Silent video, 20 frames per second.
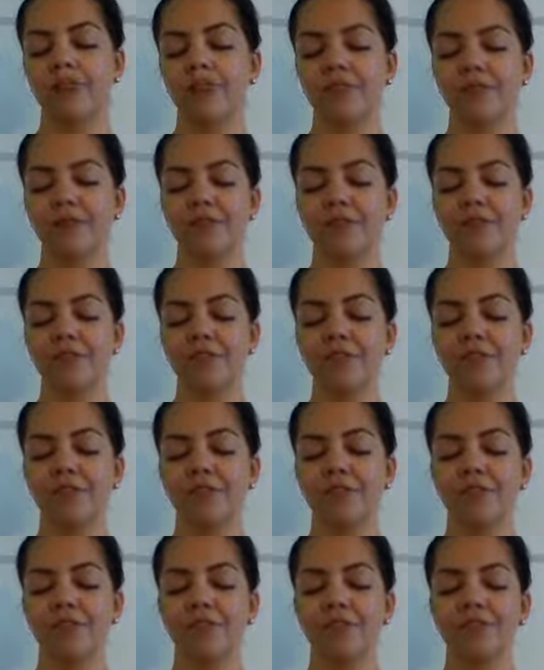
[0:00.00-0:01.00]
And notice
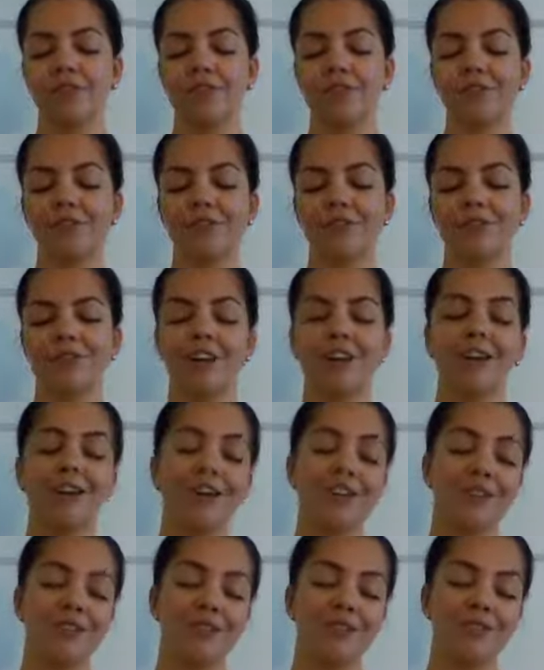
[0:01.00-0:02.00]
if you're trying
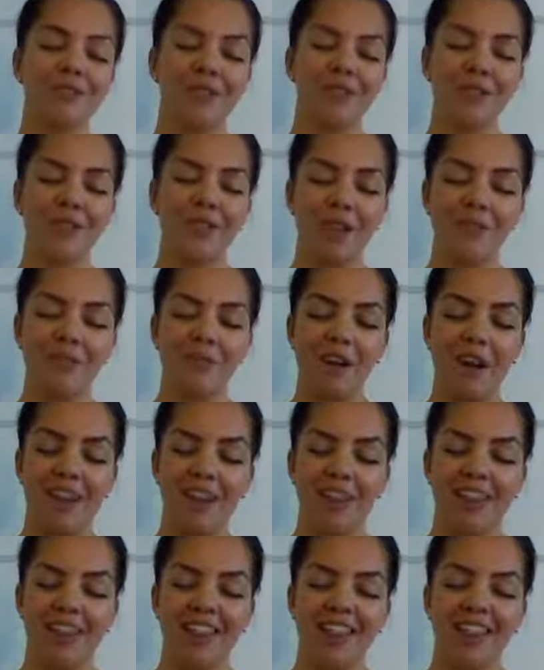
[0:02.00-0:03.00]
to control that
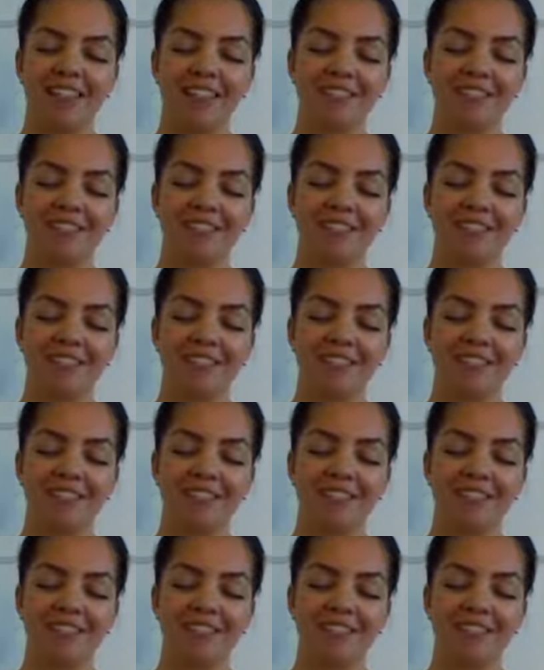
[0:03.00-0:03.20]
breath.